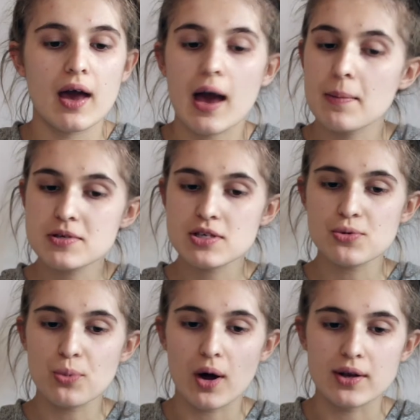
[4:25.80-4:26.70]
Episode
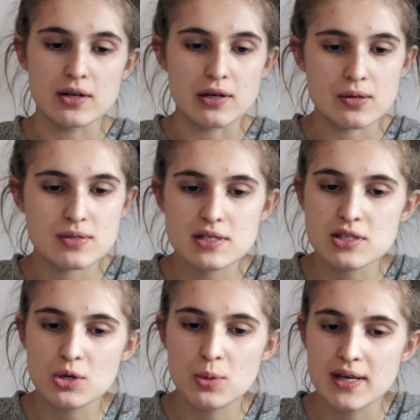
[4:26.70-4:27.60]
1 loses the
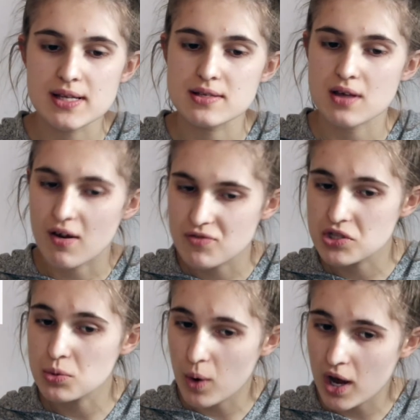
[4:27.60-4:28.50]
queens after the
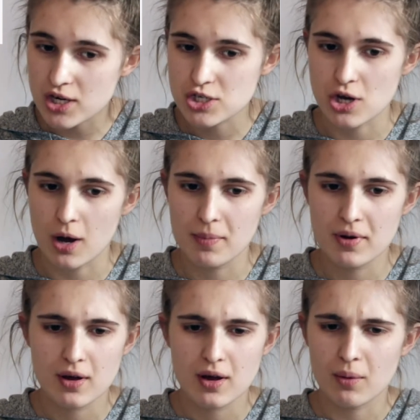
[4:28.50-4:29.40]
workshop
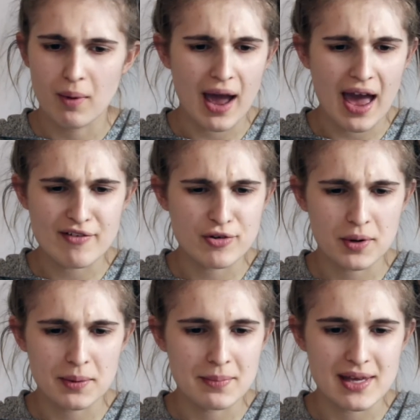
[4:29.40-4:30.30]
where
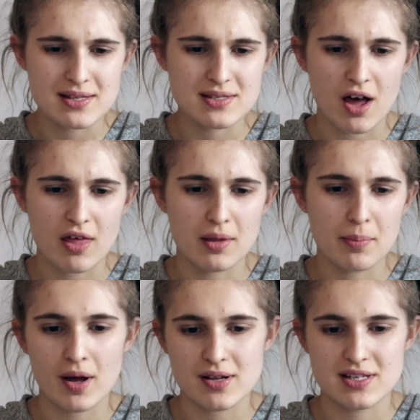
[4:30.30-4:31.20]
everyone meets other
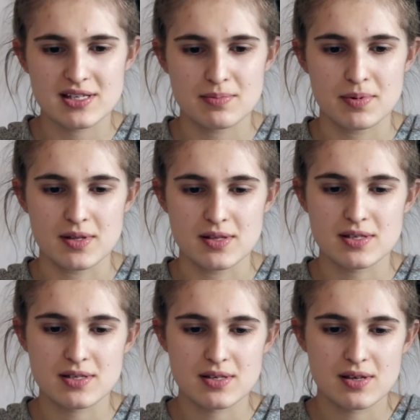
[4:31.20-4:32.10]

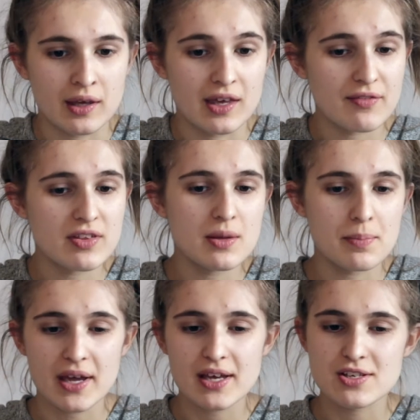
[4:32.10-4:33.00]
participants. Given the
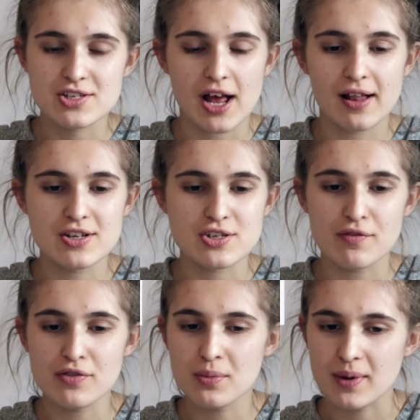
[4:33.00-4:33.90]
biggest challenge
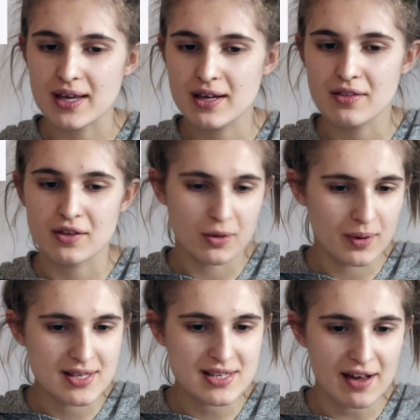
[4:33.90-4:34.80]
of the week, the
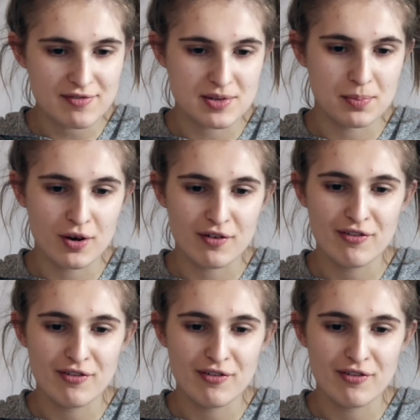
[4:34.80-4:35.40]
queens have to put